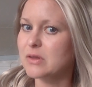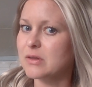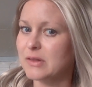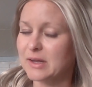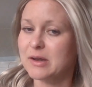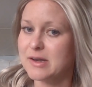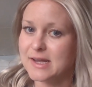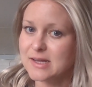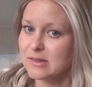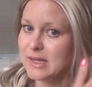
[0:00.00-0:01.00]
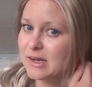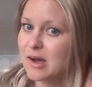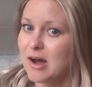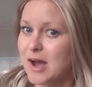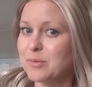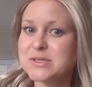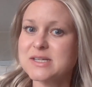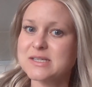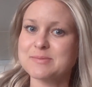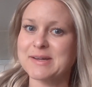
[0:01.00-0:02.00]
Like I wasn't
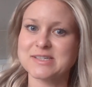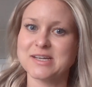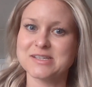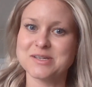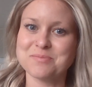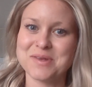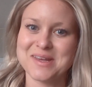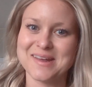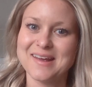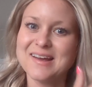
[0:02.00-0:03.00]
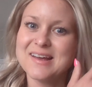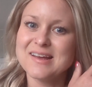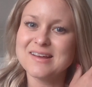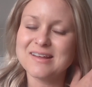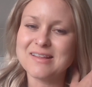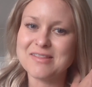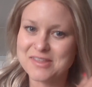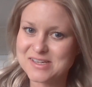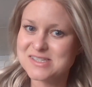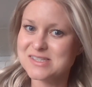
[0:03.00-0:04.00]
expecting it to be
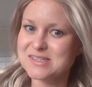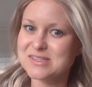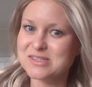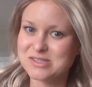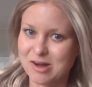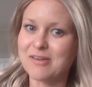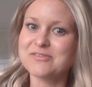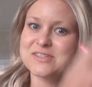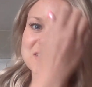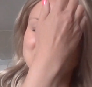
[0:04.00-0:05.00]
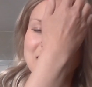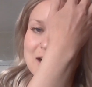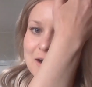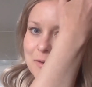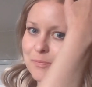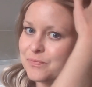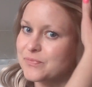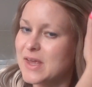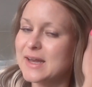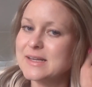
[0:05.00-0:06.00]
this soft. And
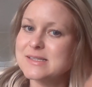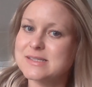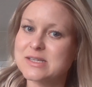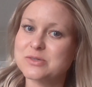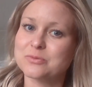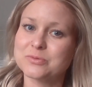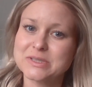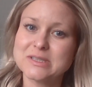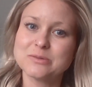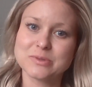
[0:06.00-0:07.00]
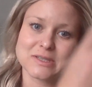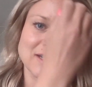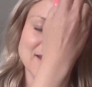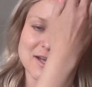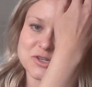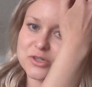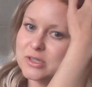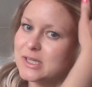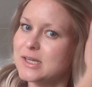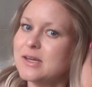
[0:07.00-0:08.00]
it sits really, really
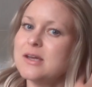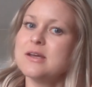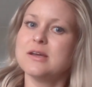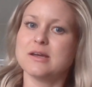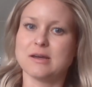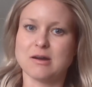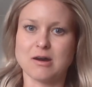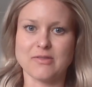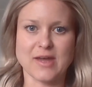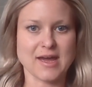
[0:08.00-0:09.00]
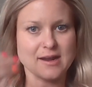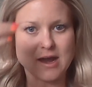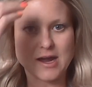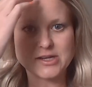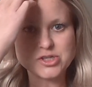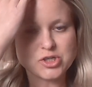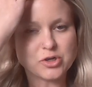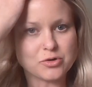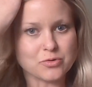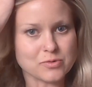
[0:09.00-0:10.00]
naturally on the head. I
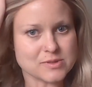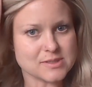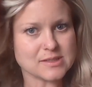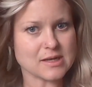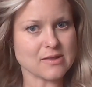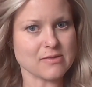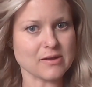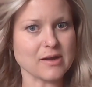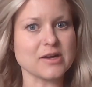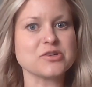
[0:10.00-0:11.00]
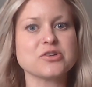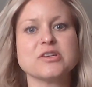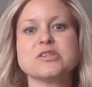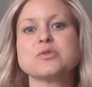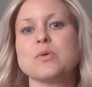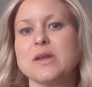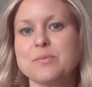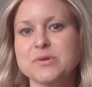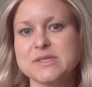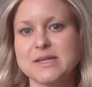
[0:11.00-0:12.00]
chose the
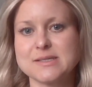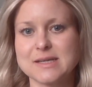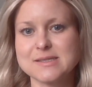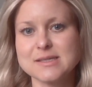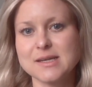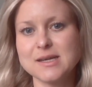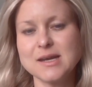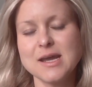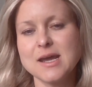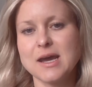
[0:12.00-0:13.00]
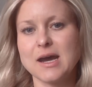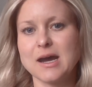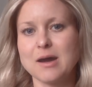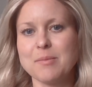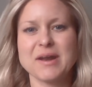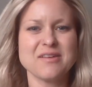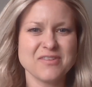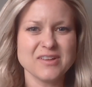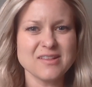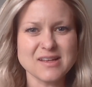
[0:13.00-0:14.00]
120% density, and I
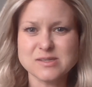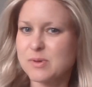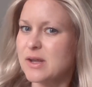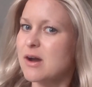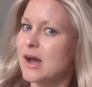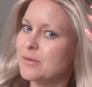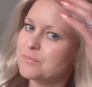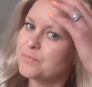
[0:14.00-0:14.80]
feel like that's what I got.